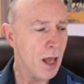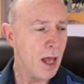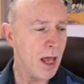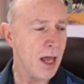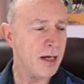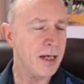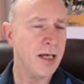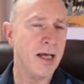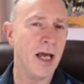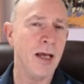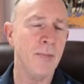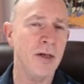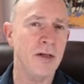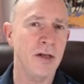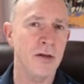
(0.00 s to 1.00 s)
And he
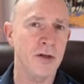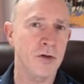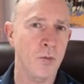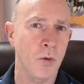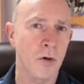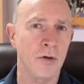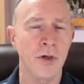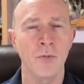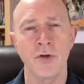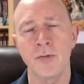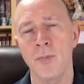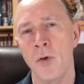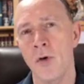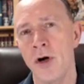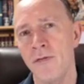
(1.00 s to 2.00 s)
came into this world and was
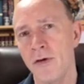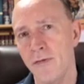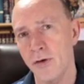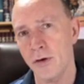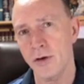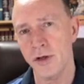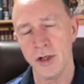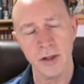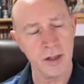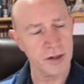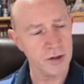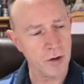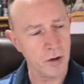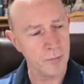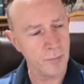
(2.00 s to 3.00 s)
born of a virgin,
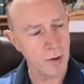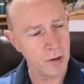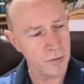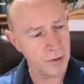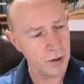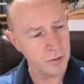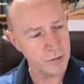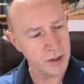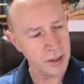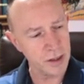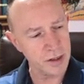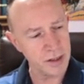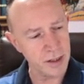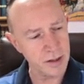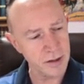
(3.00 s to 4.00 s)
that's called
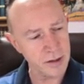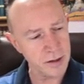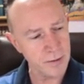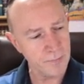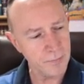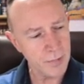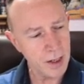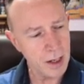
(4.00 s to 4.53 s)
parthenogenesis.